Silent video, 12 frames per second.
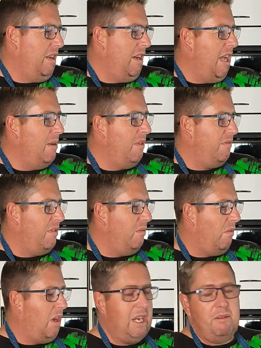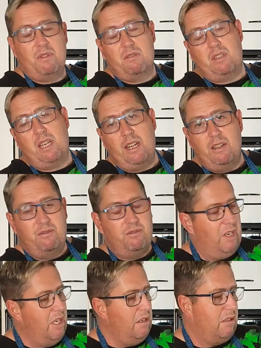name of the wine, because I don't
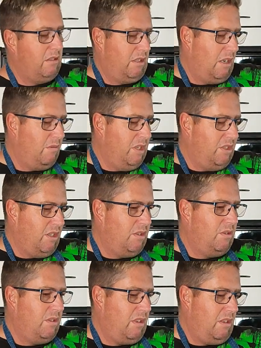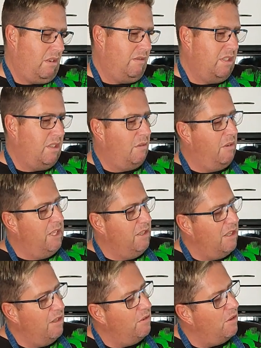drink. So we just obviously went
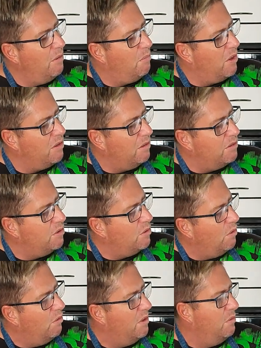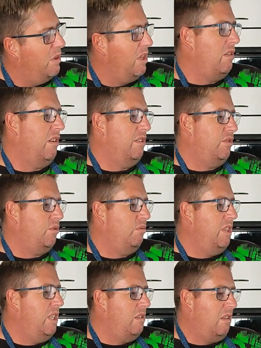into the bottle store and we got a
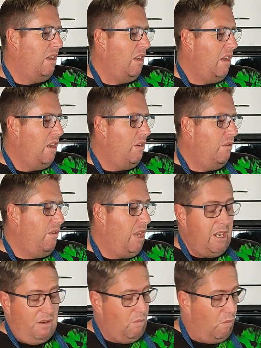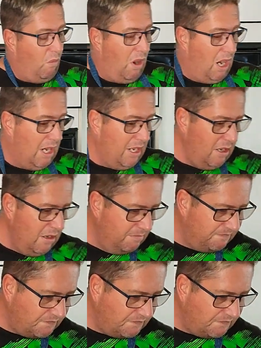sweet red wine.